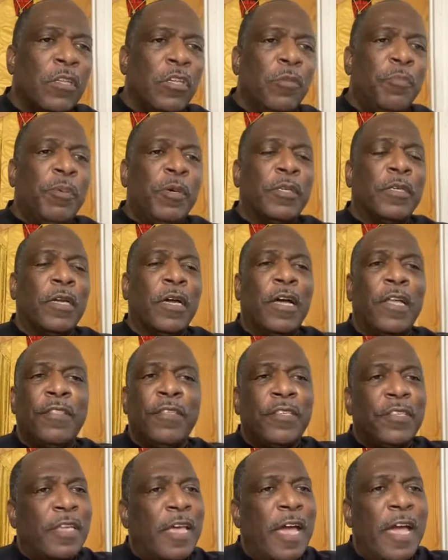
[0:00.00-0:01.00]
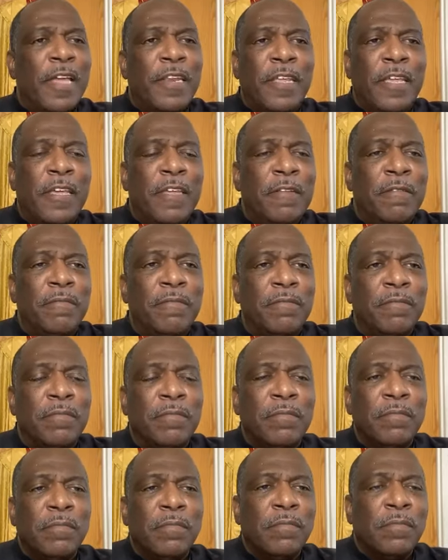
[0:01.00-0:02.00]
You put the other side in.
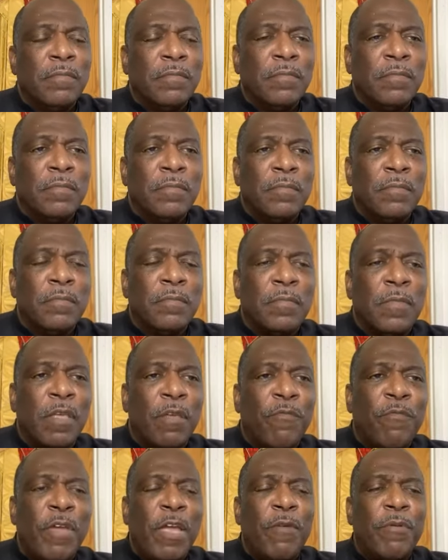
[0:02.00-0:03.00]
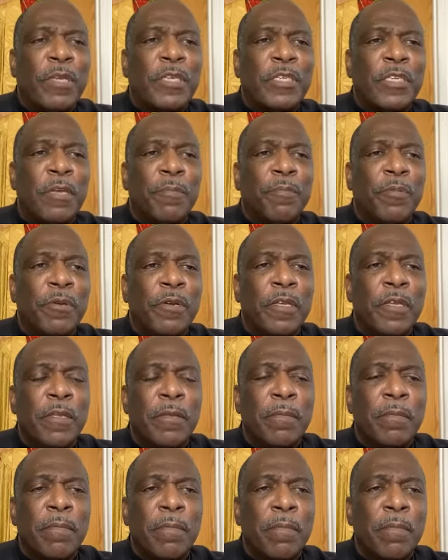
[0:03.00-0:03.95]
Very simply.